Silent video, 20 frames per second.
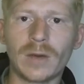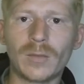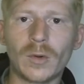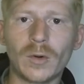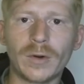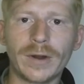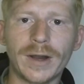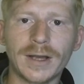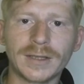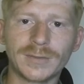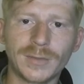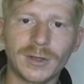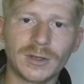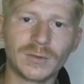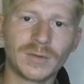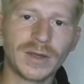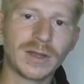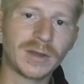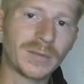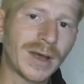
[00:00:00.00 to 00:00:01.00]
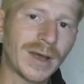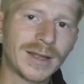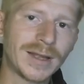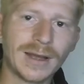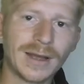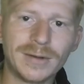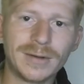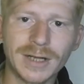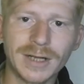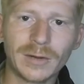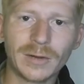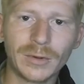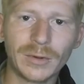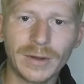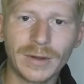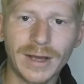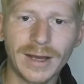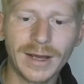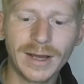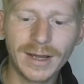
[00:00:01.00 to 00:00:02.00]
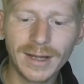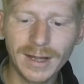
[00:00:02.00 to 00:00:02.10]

Boreas because we had the better damage output there.